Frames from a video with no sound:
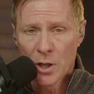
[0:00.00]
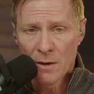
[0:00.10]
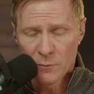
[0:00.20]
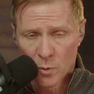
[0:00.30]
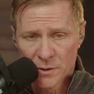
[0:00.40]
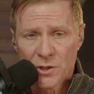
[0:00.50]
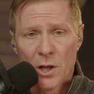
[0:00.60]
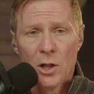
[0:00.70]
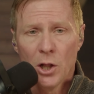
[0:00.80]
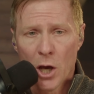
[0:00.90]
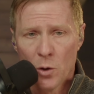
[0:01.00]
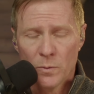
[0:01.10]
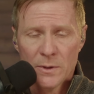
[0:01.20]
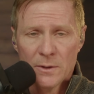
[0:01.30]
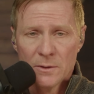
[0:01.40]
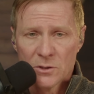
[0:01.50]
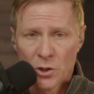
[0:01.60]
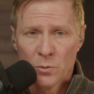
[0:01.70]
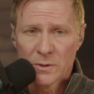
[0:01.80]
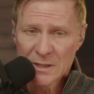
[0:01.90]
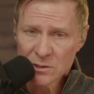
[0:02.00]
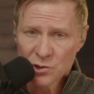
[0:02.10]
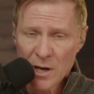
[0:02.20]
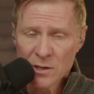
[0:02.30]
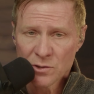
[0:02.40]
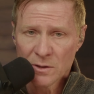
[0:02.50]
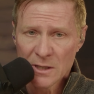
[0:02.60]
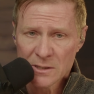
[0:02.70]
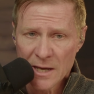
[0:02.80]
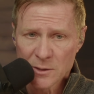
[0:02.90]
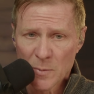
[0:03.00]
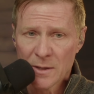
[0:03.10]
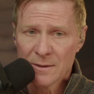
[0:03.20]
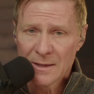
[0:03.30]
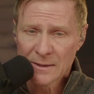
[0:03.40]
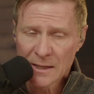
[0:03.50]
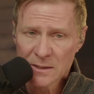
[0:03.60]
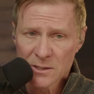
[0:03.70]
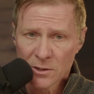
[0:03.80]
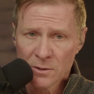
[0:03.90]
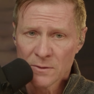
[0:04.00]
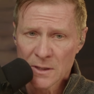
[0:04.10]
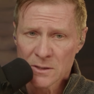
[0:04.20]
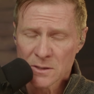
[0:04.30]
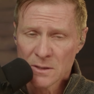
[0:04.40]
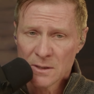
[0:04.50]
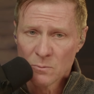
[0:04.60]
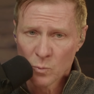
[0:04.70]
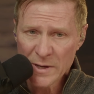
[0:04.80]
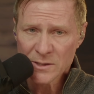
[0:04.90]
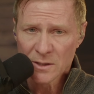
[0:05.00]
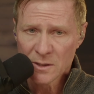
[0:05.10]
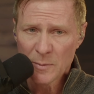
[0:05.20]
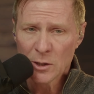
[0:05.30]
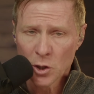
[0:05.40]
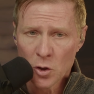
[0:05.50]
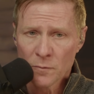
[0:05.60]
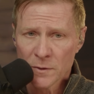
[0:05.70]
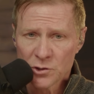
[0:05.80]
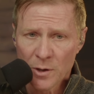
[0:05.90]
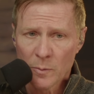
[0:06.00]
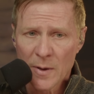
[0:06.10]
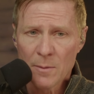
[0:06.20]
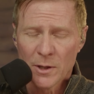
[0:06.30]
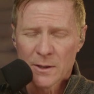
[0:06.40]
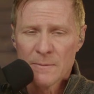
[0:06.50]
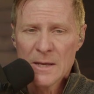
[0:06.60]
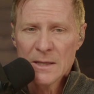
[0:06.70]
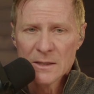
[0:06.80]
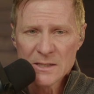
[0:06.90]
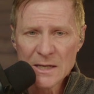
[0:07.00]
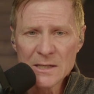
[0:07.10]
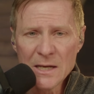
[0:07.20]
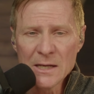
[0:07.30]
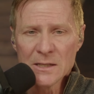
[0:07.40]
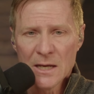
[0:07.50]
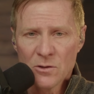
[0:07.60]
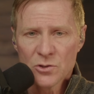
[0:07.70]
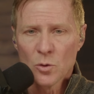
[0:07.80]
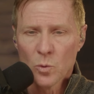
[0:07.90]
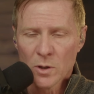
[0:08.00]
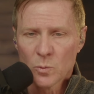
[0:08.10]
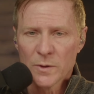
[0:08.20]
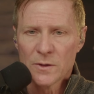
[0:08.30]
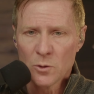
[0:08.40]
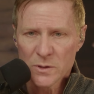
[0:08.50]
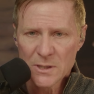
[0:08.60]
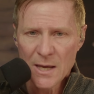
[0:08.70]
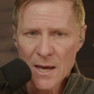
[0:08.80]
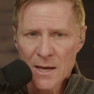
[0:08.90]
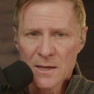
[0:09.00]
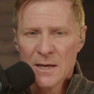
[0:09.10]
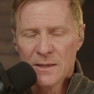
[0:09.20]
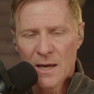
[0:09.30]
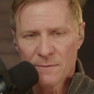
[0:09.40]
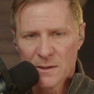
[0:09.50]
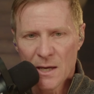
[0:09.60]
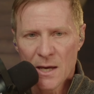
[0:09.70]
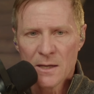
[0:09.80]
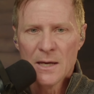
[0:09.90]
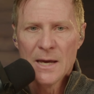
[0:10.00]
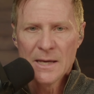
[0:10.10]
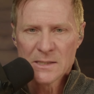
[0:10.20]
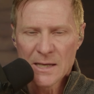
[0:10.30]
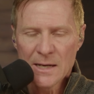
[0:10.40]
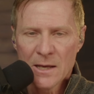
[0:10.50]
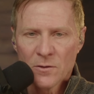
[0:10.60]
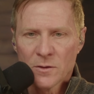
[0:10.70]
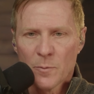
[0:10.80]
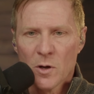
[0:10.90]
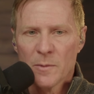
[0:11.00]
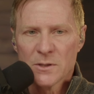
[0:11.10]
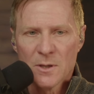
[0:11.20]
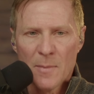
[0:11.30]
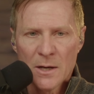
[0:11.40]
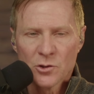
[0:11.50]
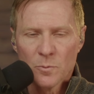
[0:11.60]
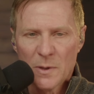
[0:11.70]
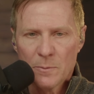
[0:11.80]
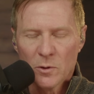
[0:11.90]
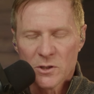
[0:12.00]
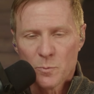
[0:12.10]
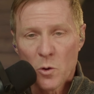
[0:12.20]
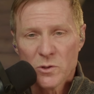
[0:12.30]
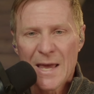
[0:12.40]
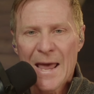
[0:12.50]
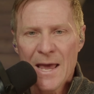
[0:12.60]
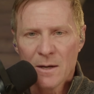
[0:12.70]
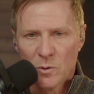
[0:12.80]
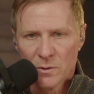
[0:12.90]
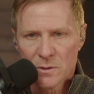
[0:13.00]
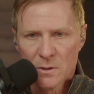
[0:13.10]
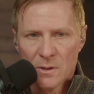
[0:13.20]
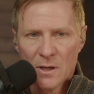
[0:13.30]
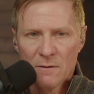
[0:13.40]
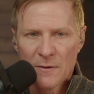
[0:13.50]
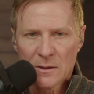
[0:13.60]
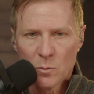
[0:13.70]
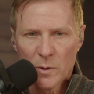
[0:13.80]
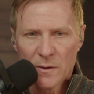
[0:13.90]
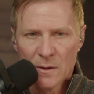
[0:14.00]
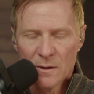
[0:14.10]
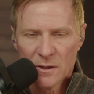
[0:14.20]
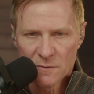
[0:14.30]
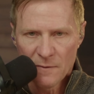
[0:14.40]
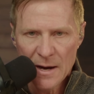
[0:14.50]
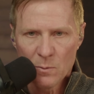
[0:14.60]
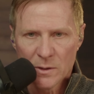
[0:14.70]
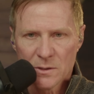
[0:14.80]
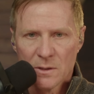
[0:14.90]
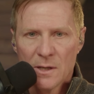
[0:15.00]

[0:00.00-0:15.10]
of course, low. So it doesn't change the assessment that they consider this risk to be low for the general public. The CDC continues to work with the USDA, the FDA, and state health departments to monitor people exposed to animals infected with this virus.